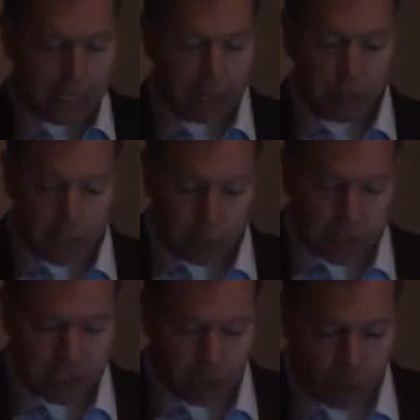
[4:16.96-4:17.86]
we could have one that
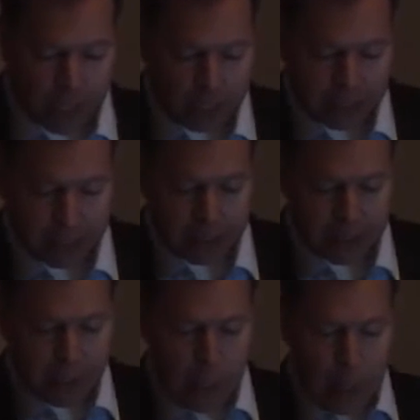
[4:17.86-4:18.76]
was done
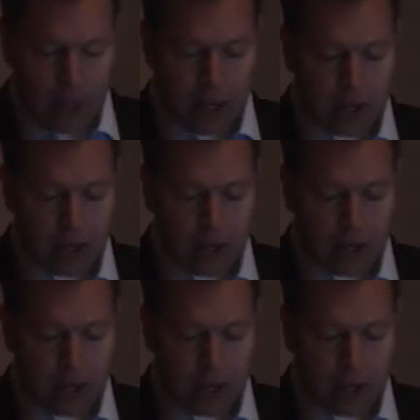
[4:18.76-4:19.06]
correctly,